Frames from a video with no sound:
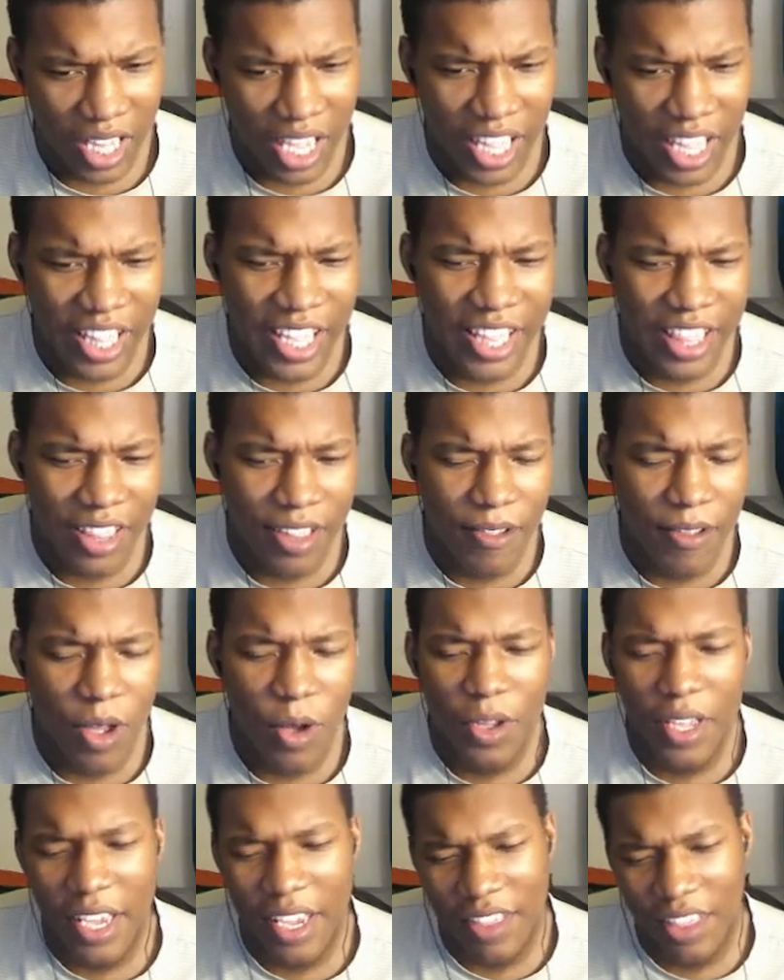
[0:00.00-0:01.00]

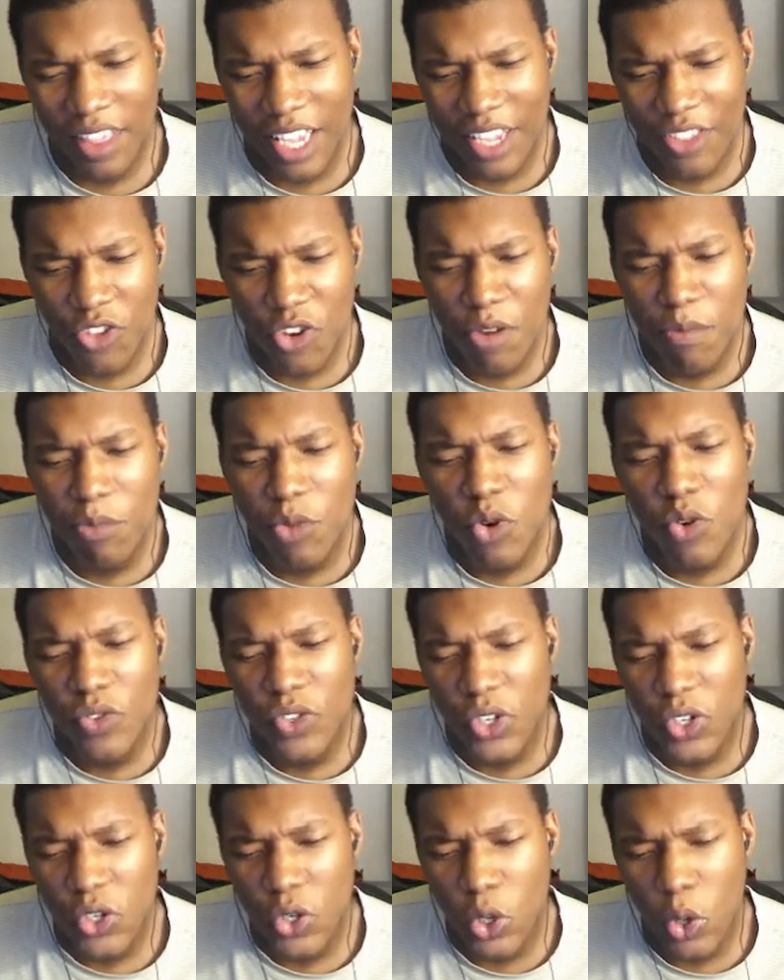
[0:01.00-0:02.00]
Like their
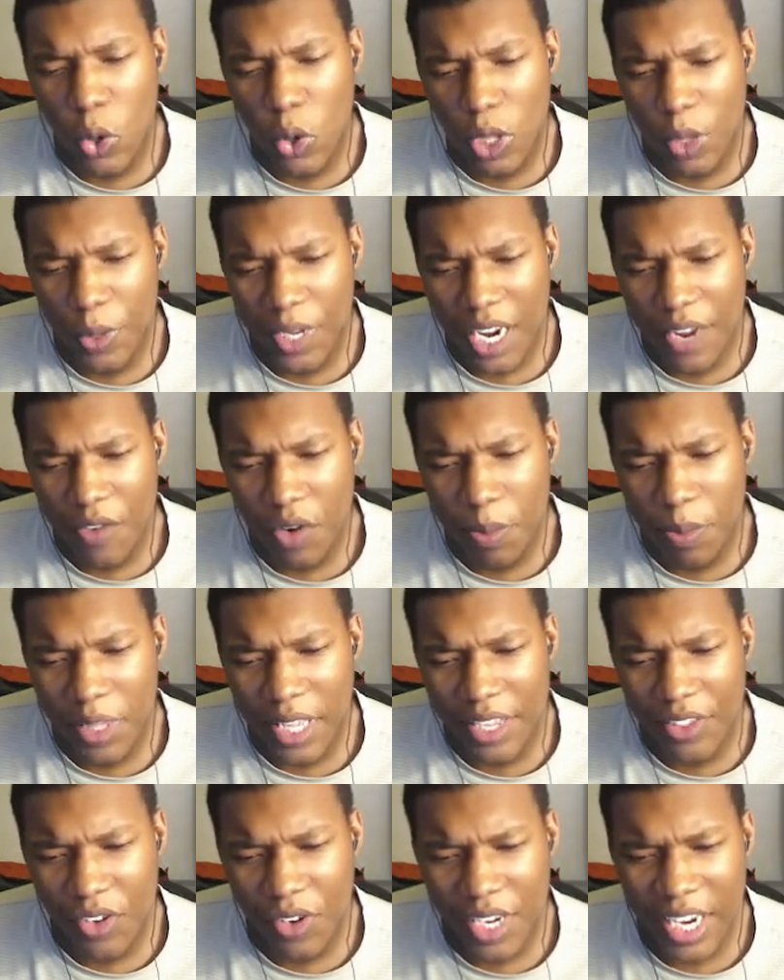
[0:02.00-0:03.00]
moves are cool or whatever,
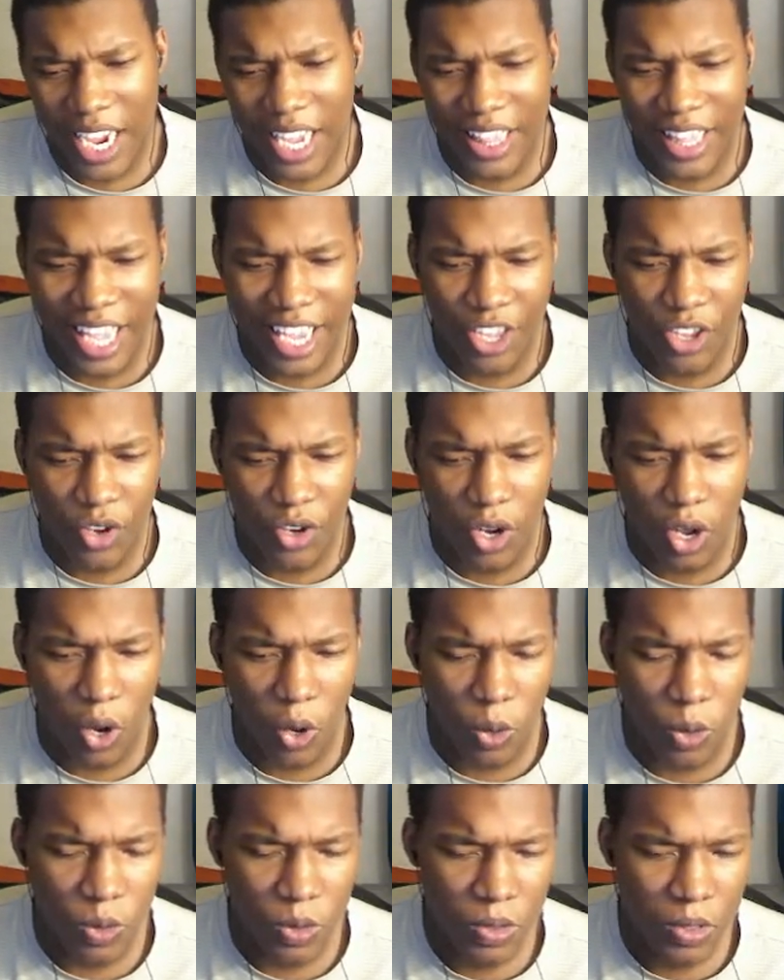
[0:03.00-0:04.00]
but like they're not like, you
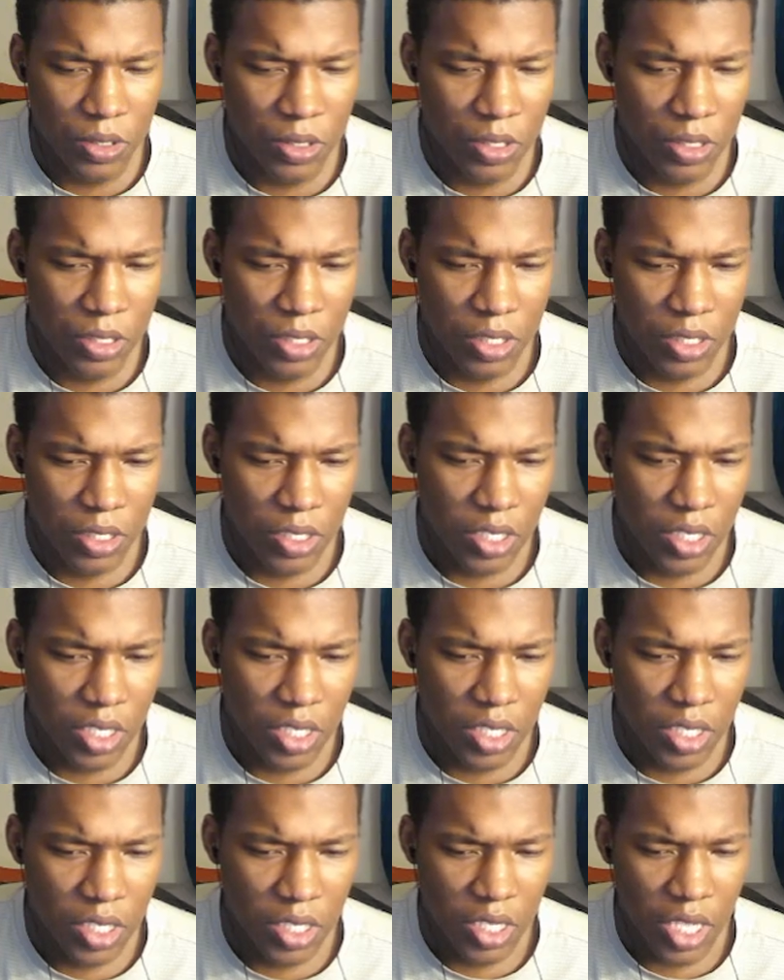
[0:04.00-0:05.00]
know,
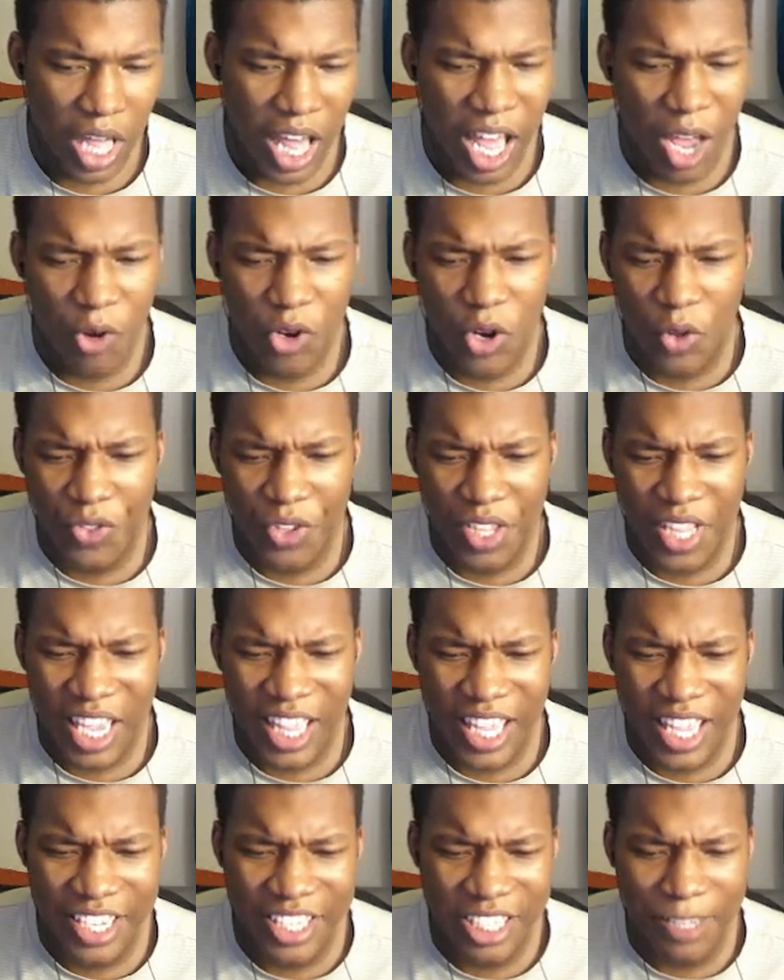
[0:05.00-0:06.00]
I don't know, they're
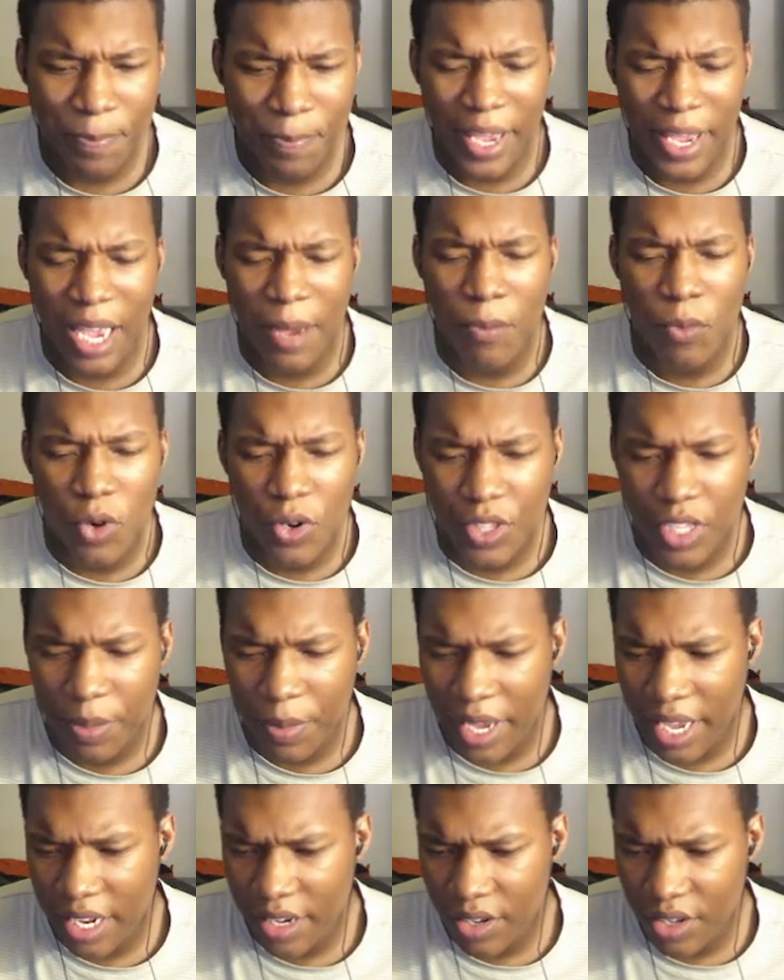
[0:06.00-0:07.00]
not like spam
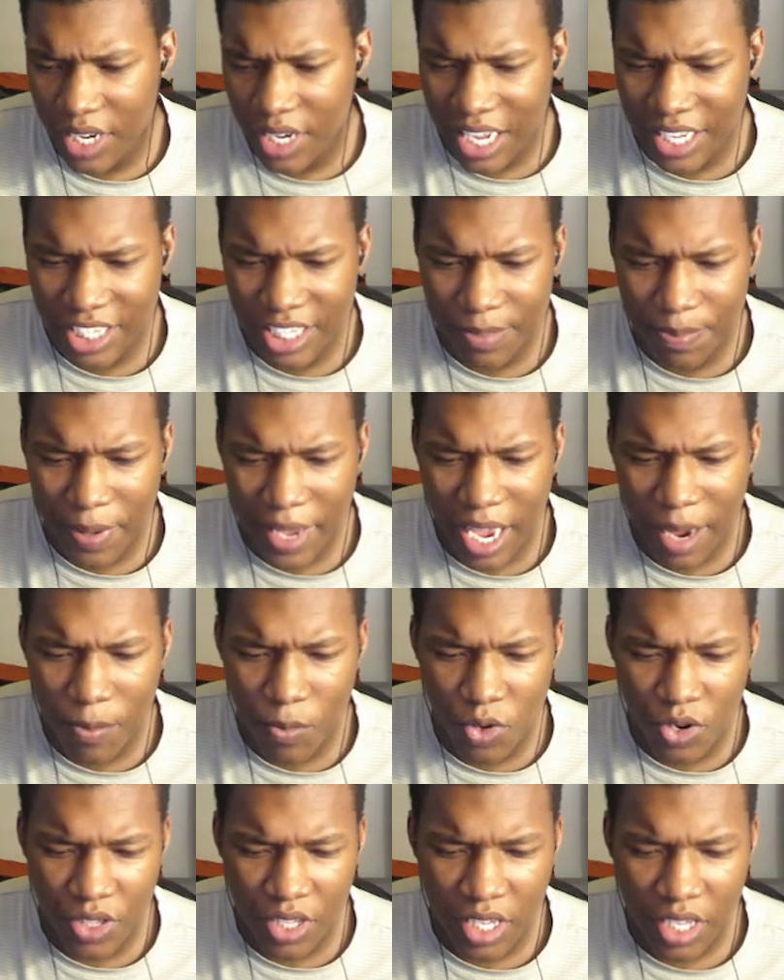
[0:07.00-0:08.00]
worthy, man. They're not
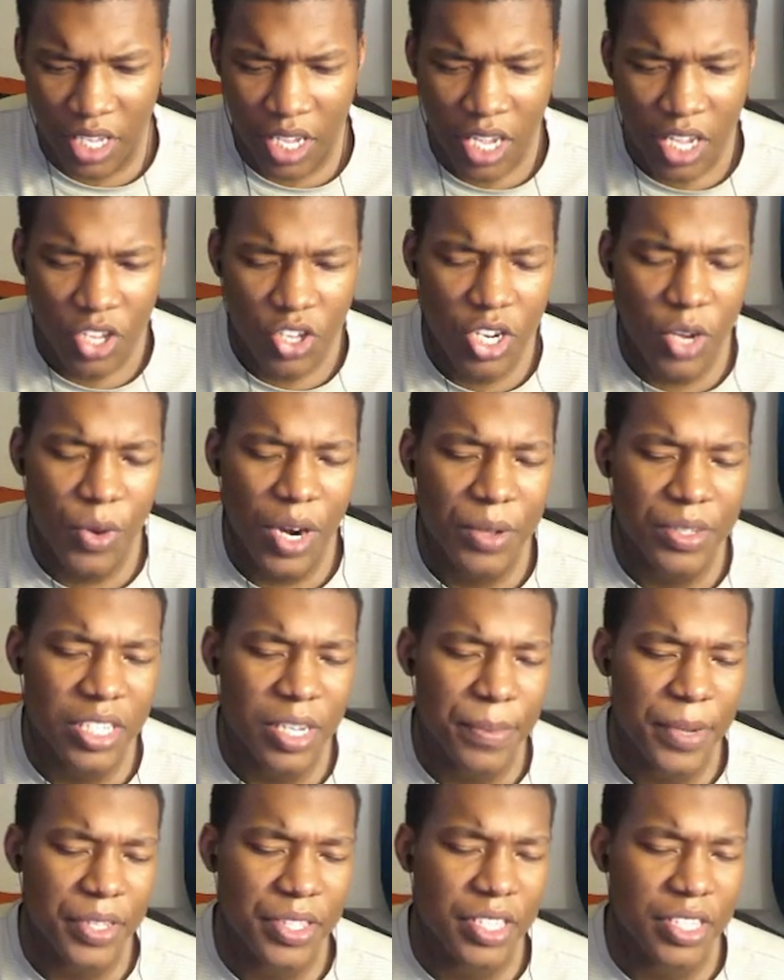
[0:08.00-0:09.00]
spam worthy. You know what I'll
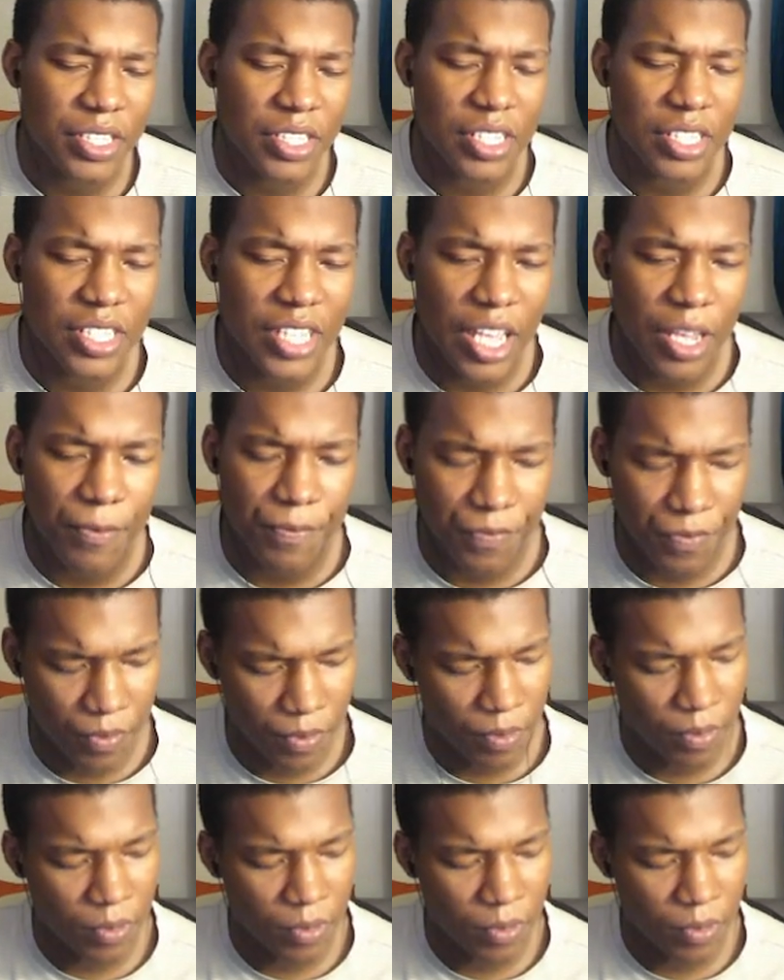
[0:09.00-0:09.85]
say about this is like